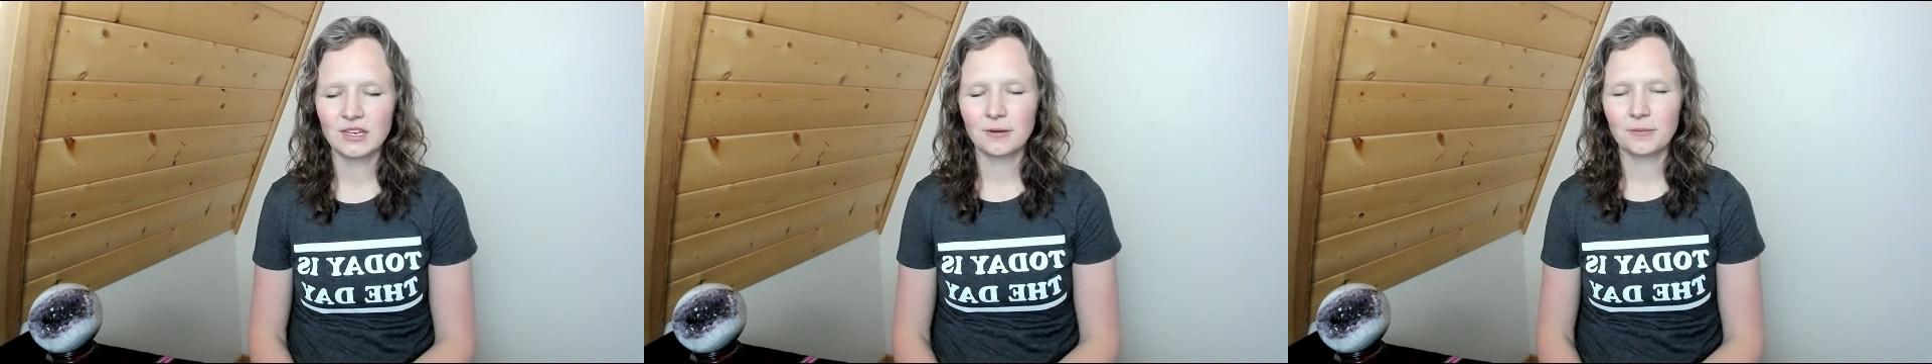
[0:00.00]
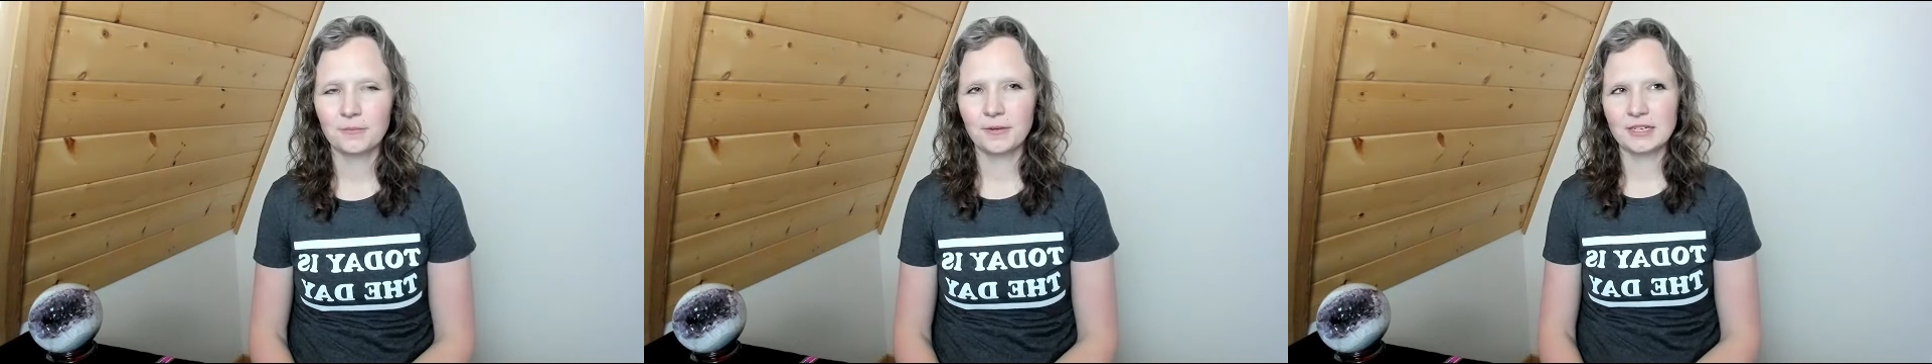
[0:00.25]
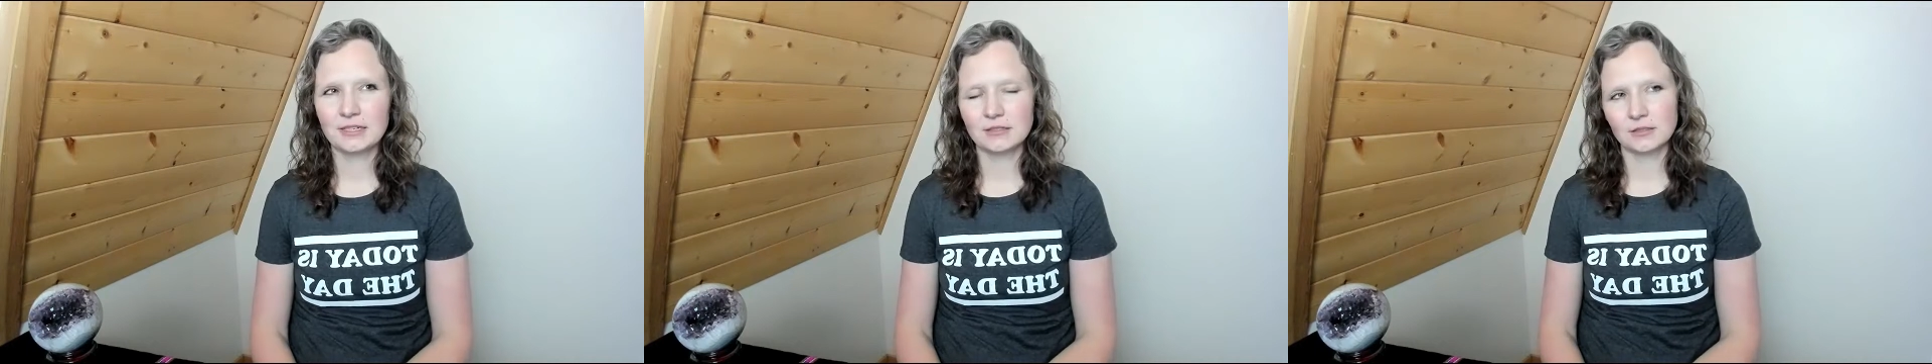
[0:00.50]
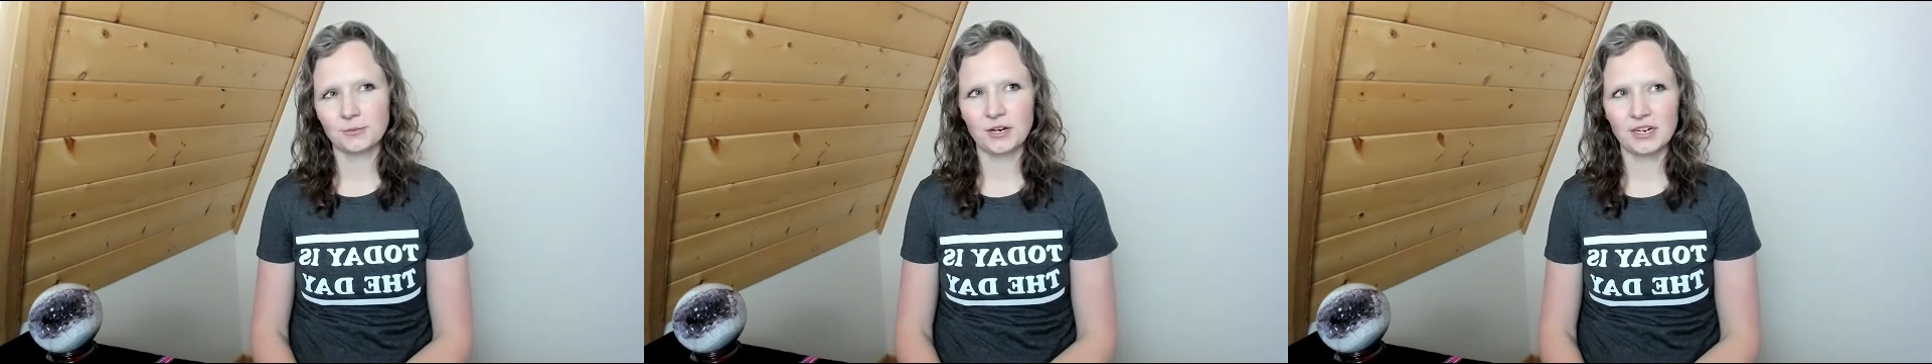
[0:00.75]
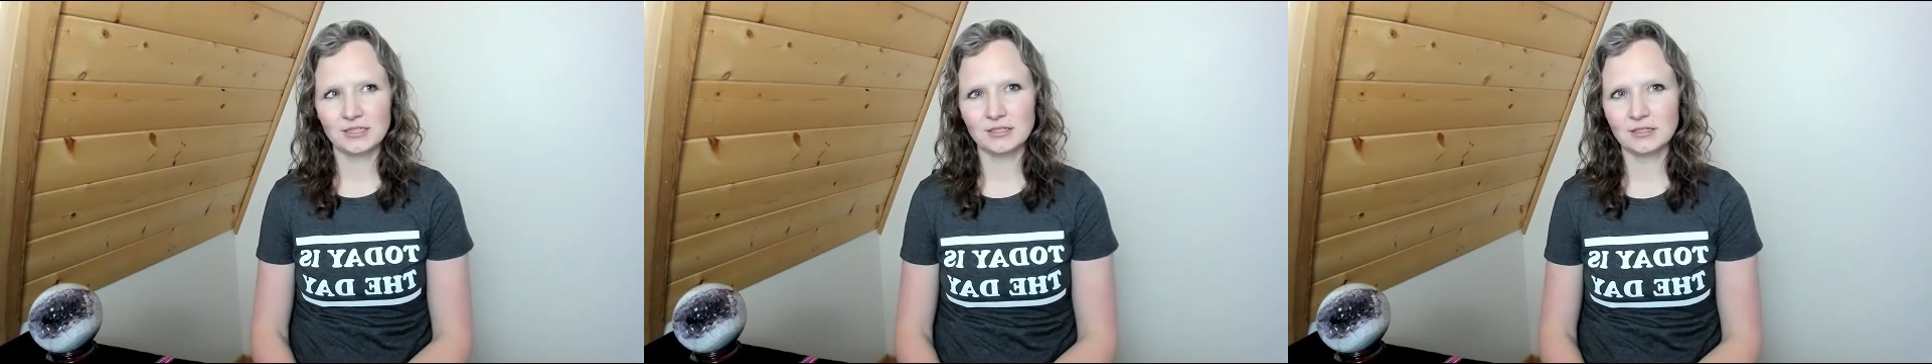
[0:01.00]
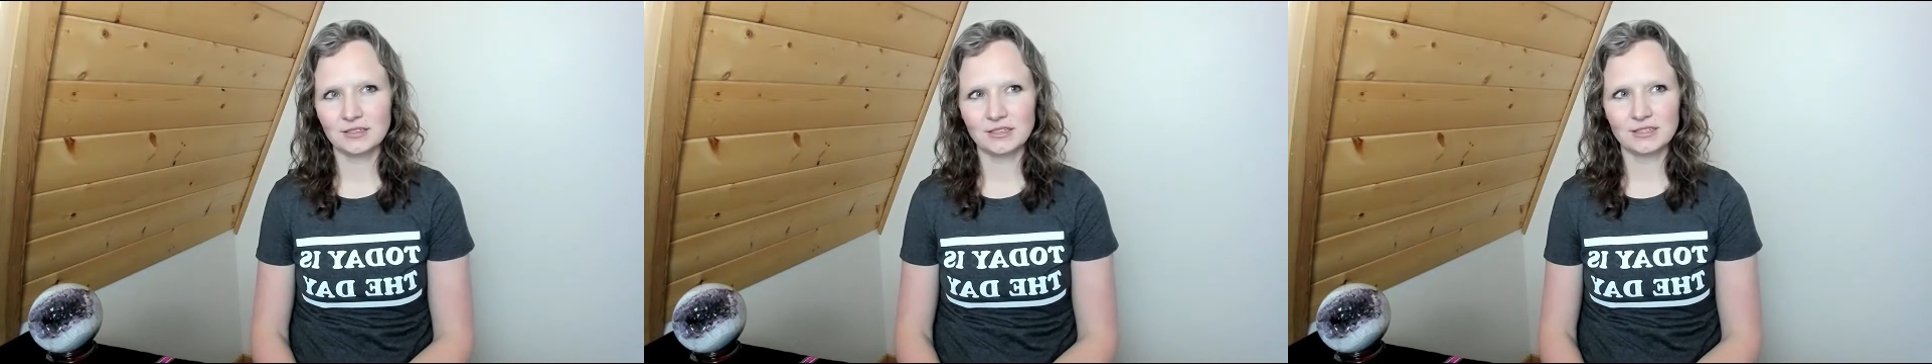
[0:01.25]
But
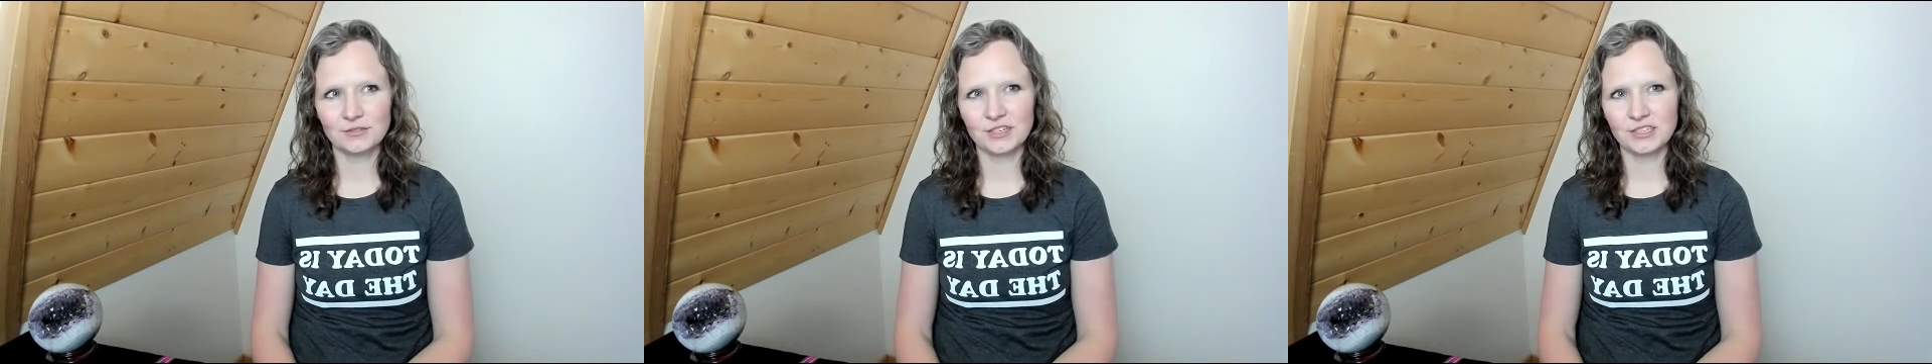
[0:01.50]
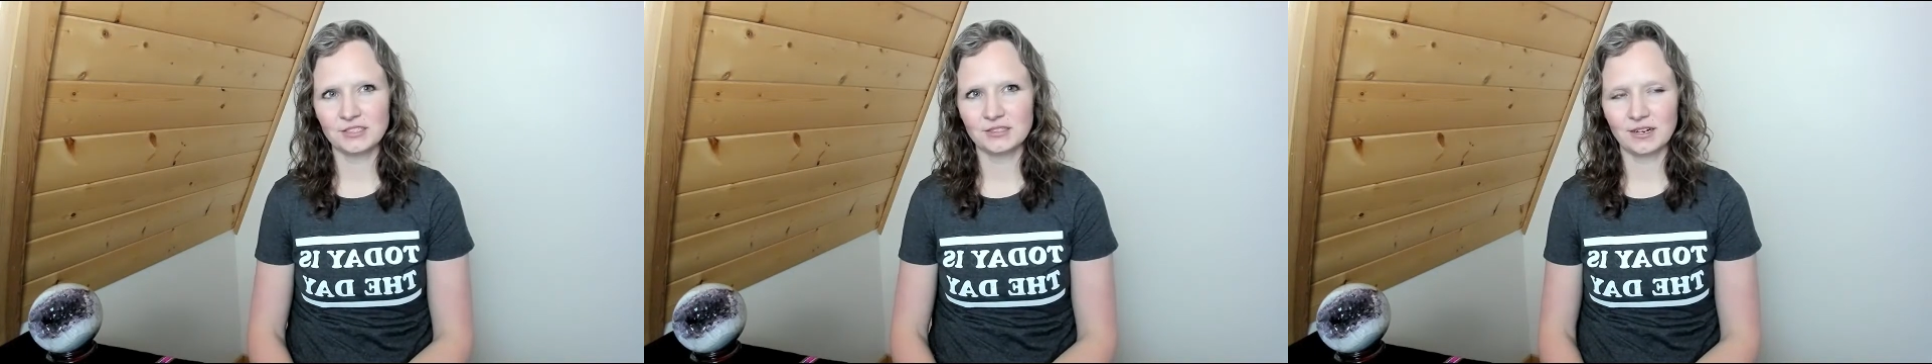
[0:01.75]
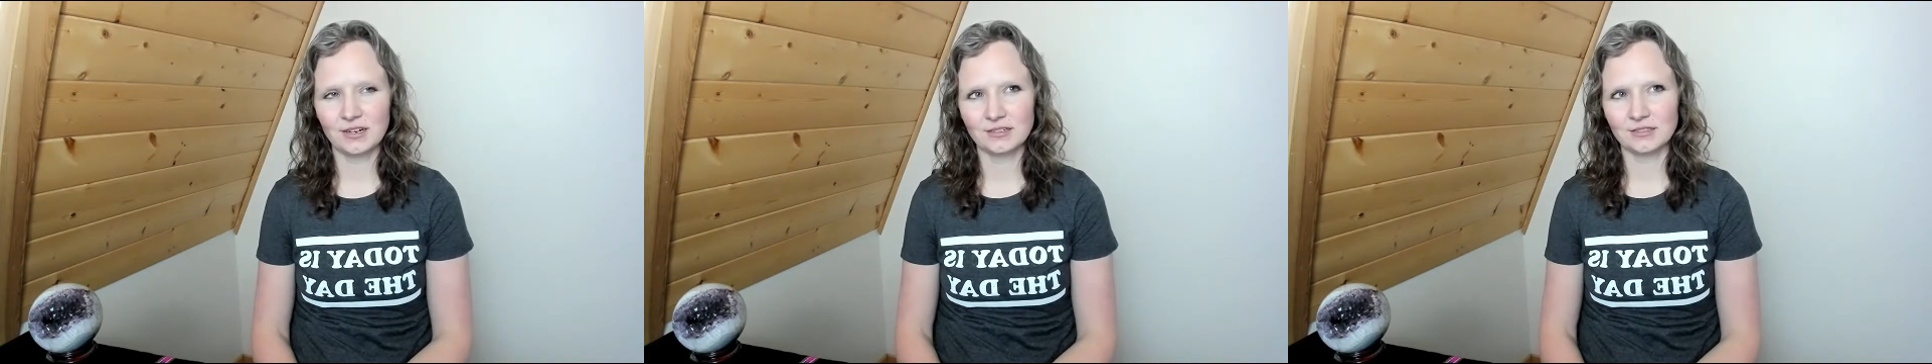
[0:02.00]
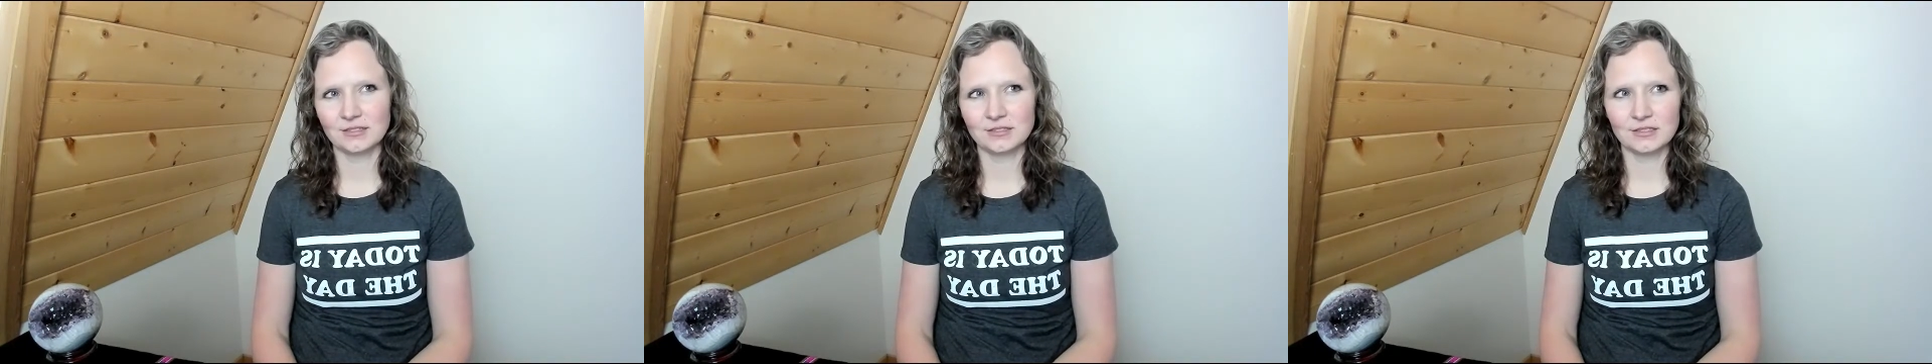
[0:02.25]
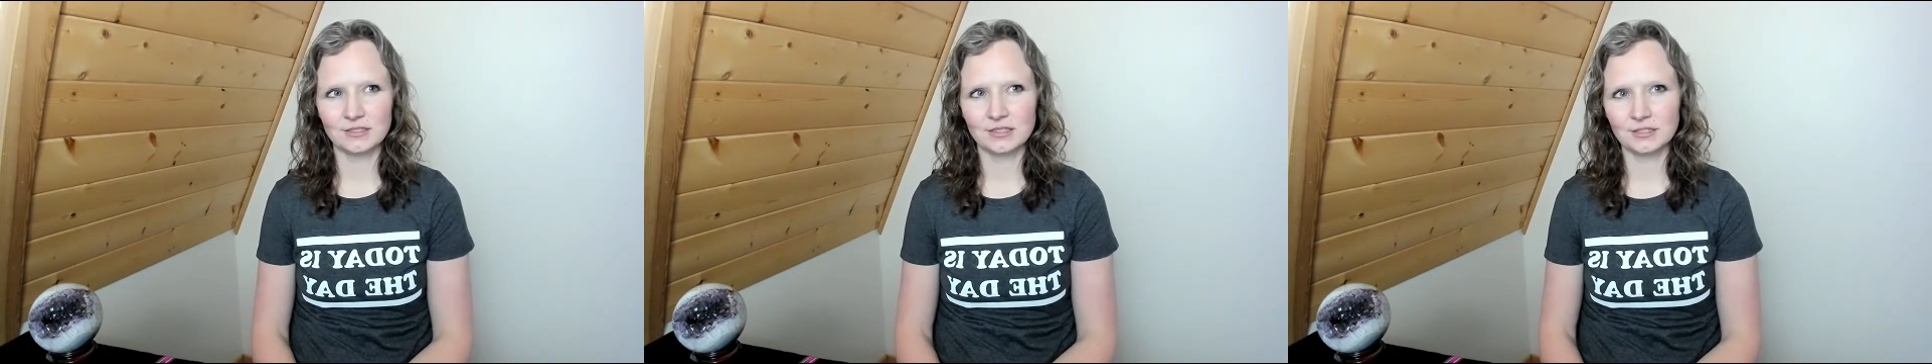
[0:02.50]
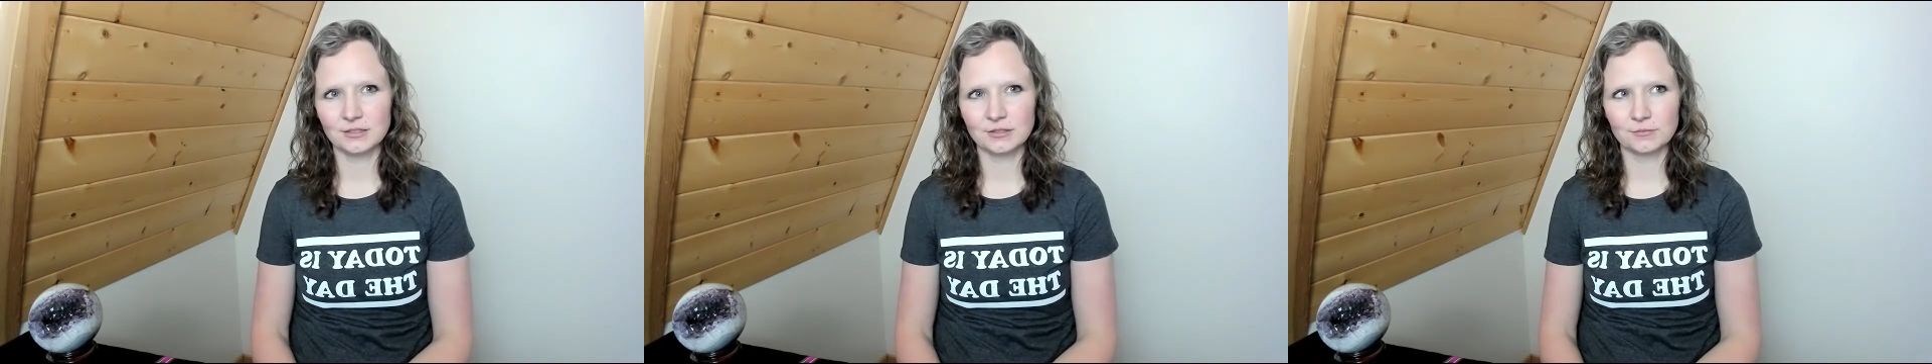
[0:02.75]
surprisingly, it's very silent in
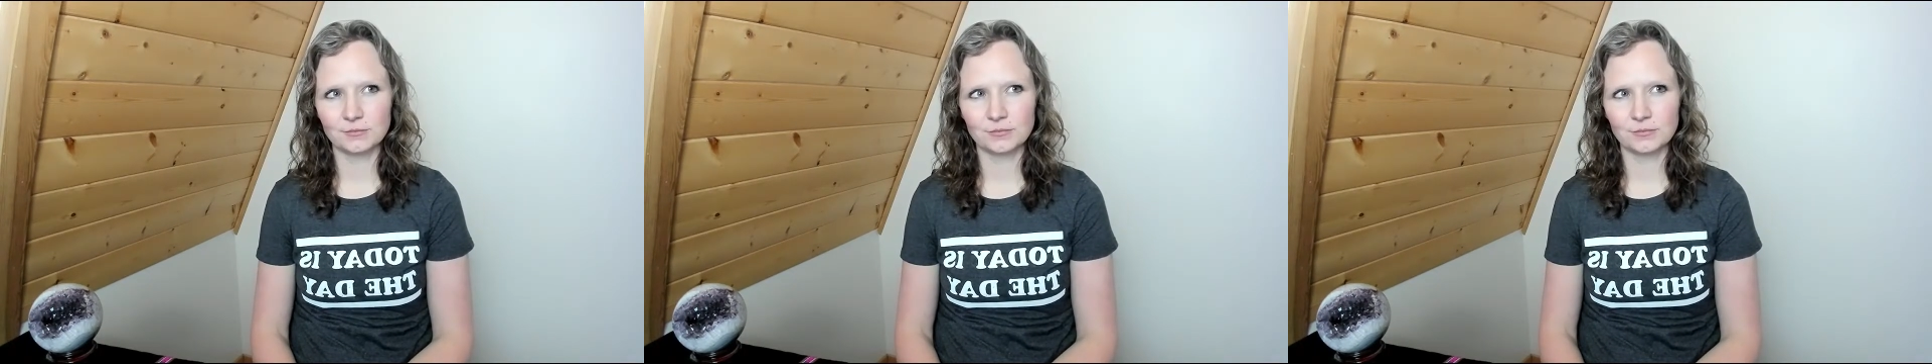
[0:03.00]
here.